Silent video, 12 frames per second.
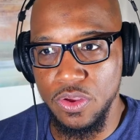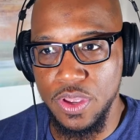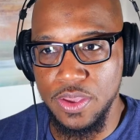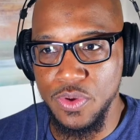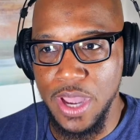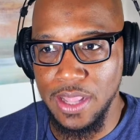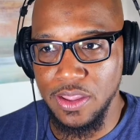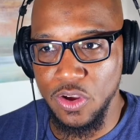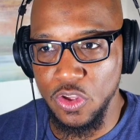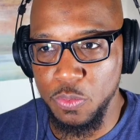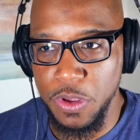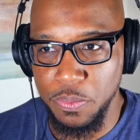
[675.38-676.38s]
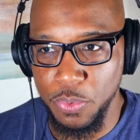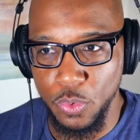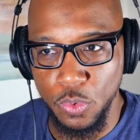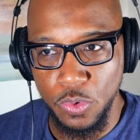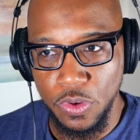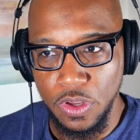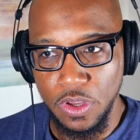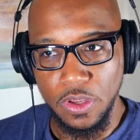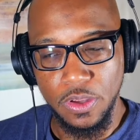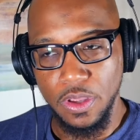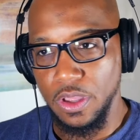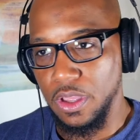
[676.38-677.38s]
you you got those people,
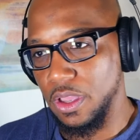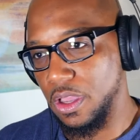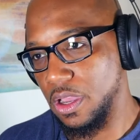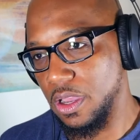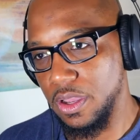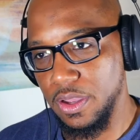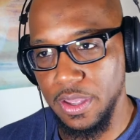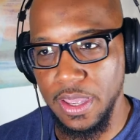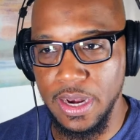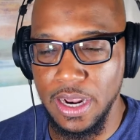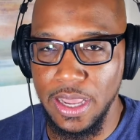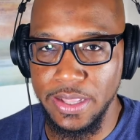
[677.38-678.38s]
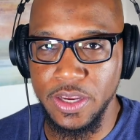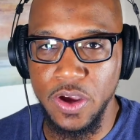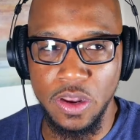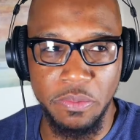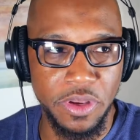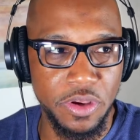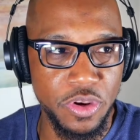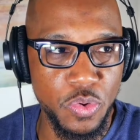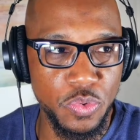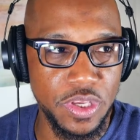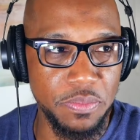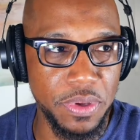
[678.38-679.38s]
and I like to call them the
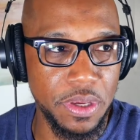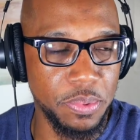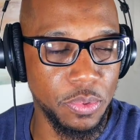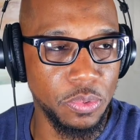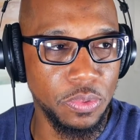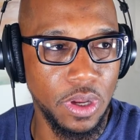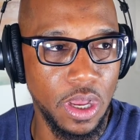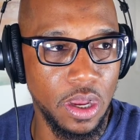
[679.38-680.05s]
newsy people.